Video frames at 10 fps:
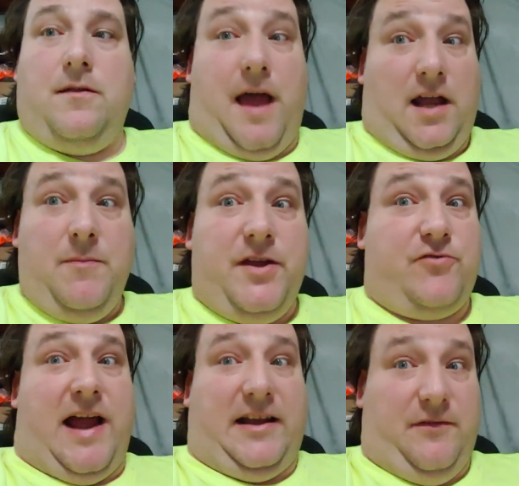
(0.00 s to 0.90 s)
That could be
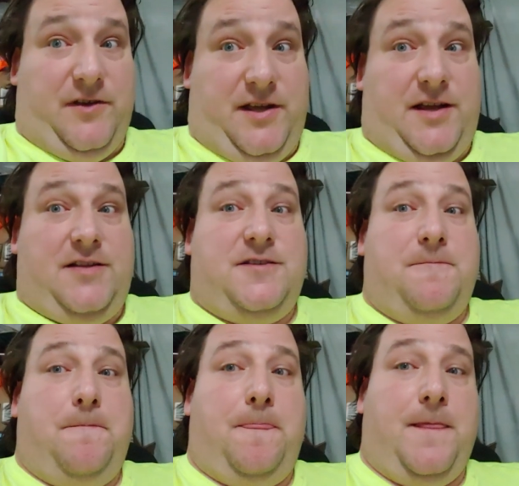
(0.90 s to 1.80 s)
attractive to kids.
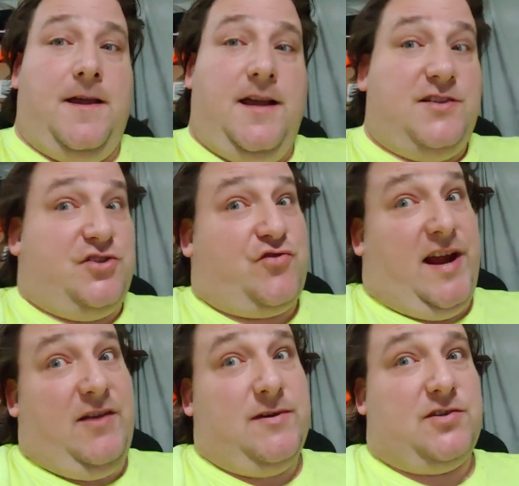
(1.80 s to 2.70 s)
It's a
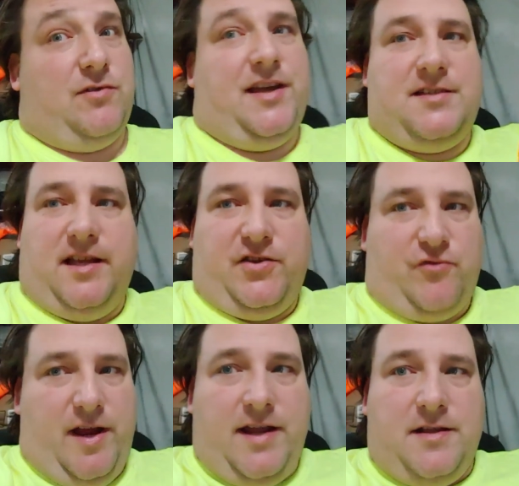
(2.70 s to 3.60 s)
train whistle. Kids like
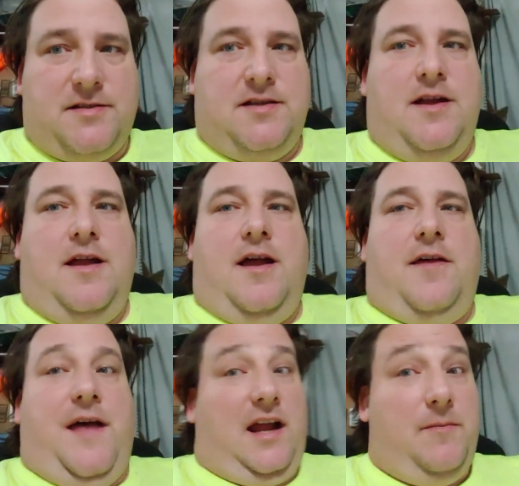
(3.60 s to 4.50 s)
trains.
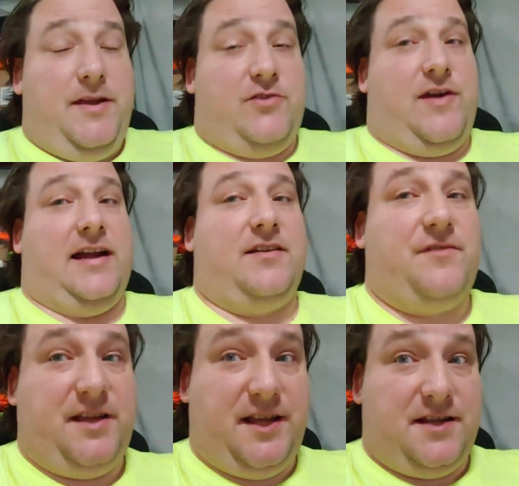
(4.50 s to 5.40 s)
That could be
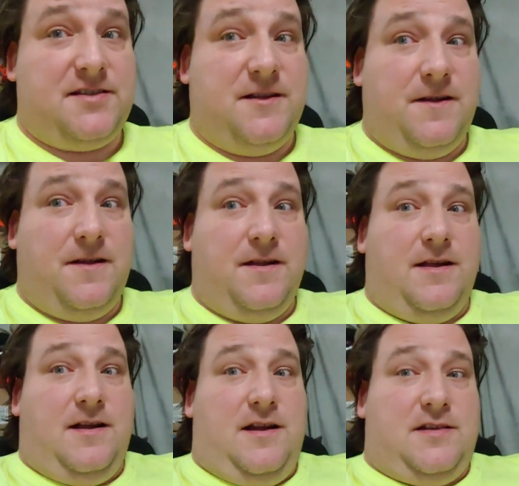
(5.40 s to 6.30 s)
attractive to kids.
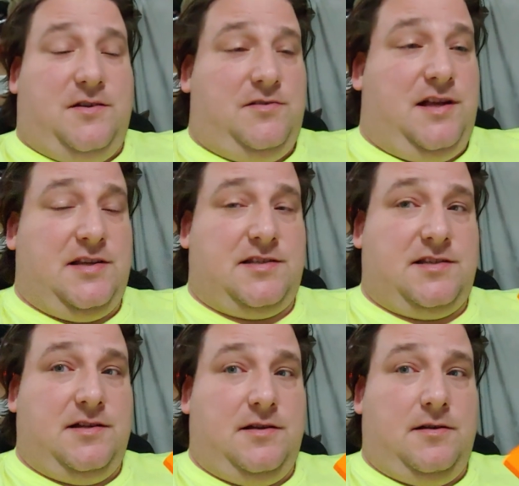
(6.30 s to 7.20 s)
So
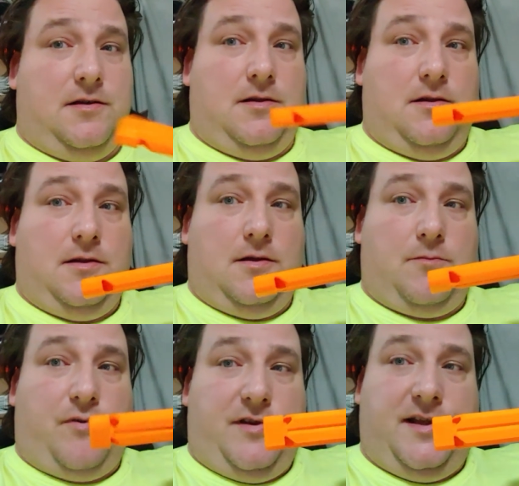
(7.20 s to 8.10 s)
does
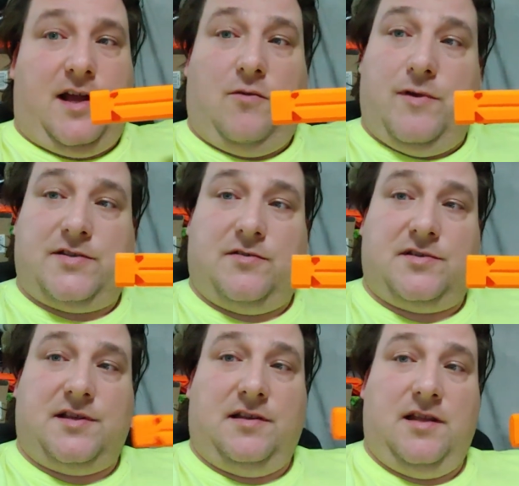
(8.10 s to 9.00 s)
printing out a whistle
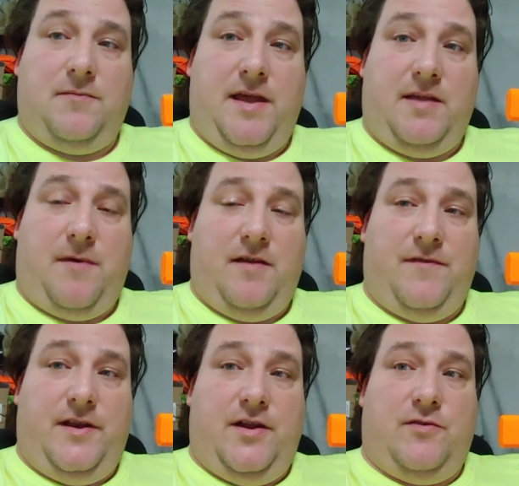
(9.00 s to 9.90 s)
suddenly make my
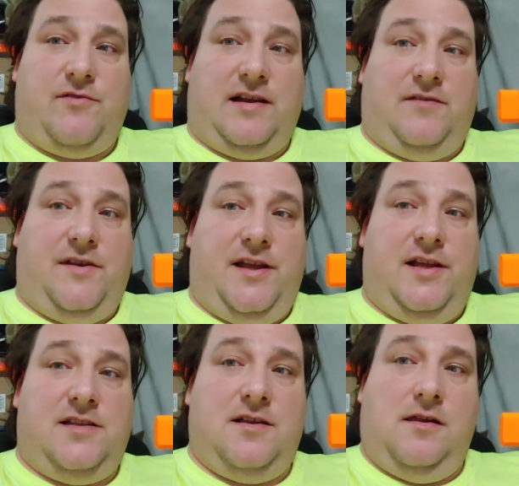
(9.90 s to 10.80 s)
video attractive to
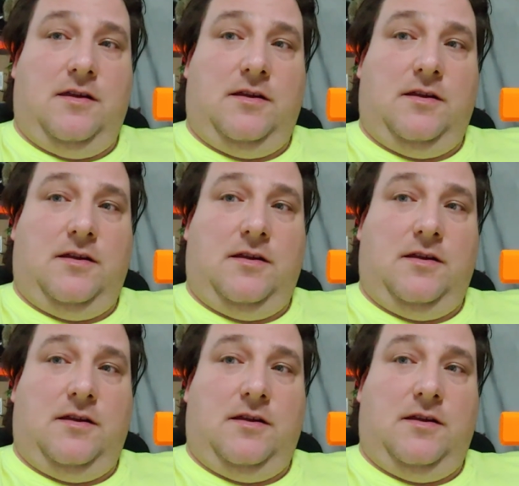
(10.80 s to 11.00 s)
kids?